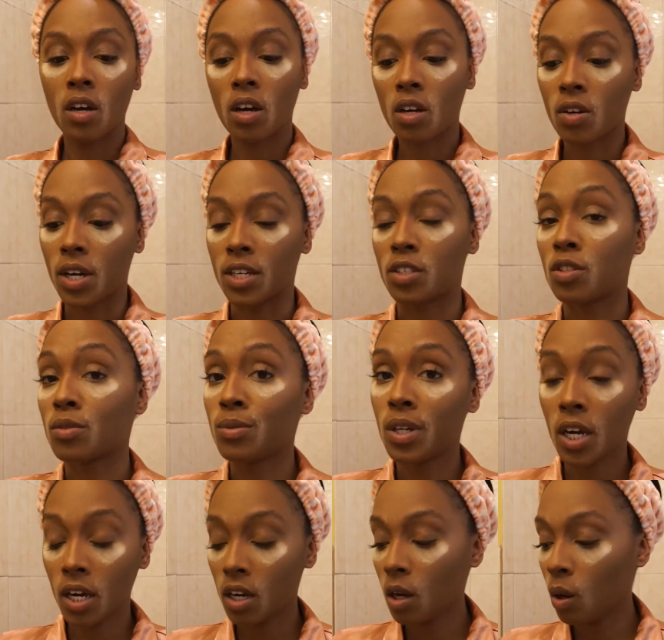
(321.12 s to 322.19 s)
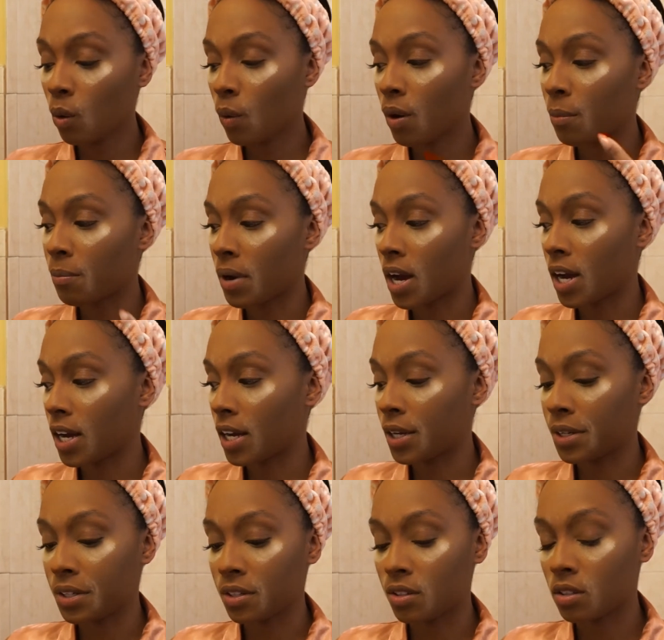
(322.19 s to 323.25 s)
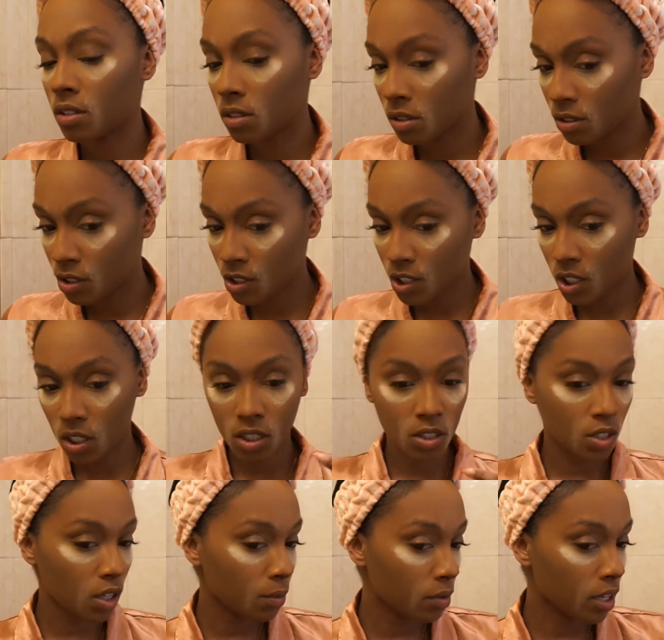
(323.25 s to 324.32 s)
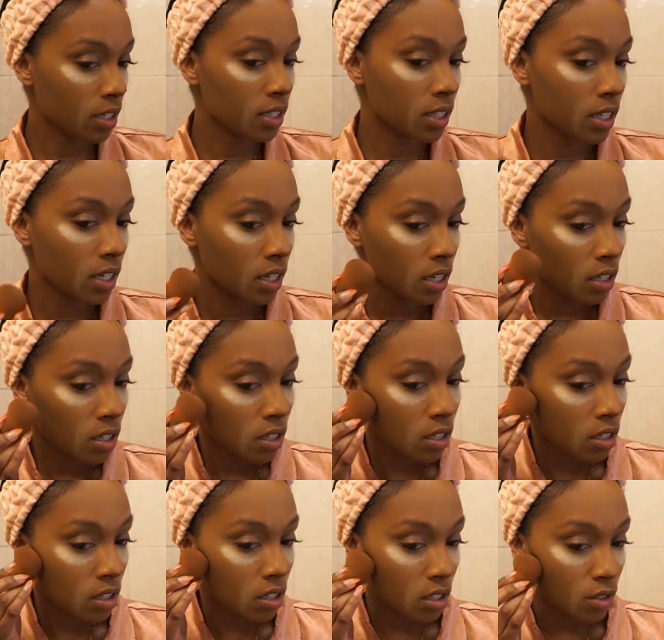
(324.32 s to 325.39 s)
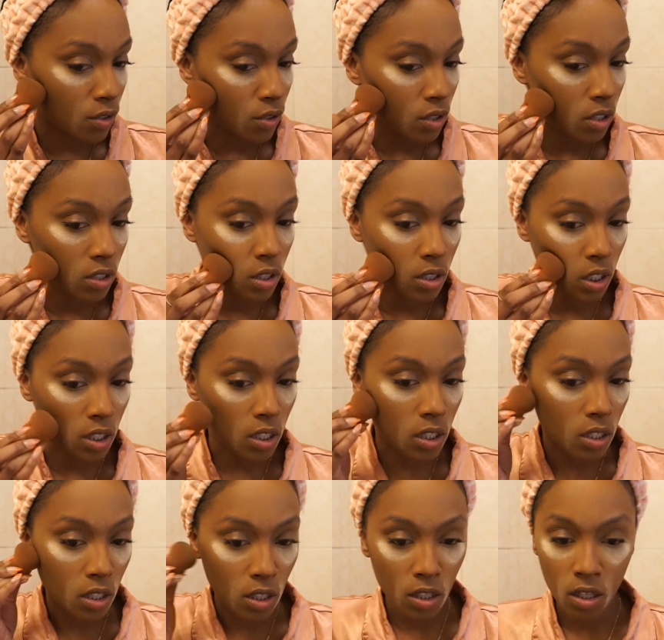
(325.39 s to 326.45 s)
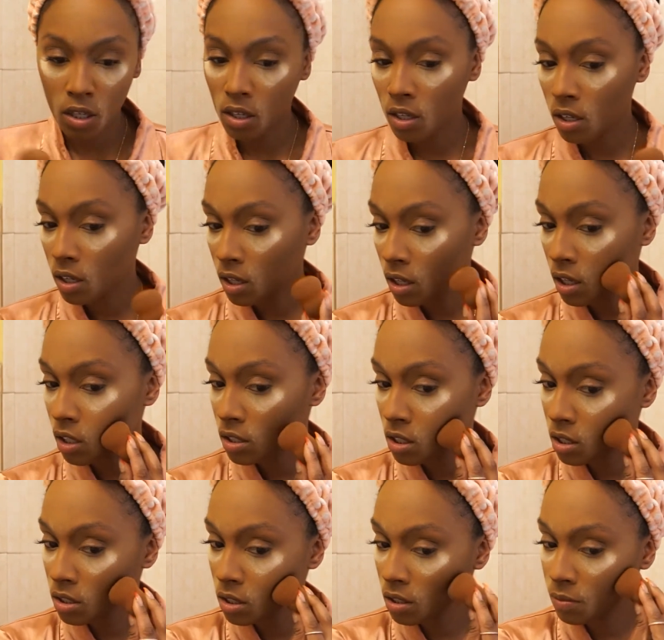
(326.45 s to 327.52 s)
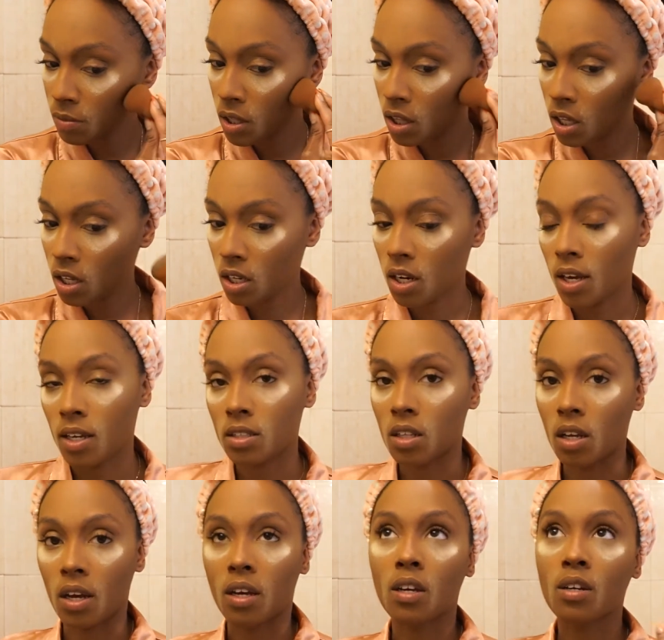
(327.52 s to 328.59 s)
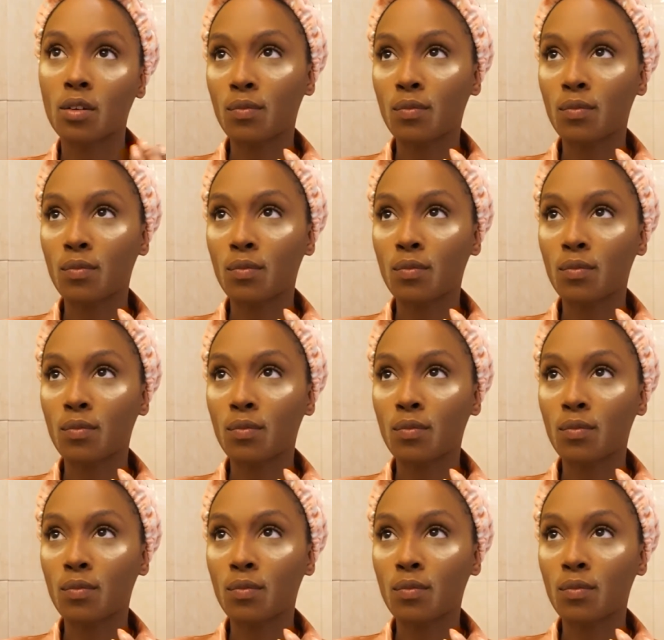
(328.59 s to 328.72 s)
Okay, so now my cheeks are blended, as you can see. It does give me that nice like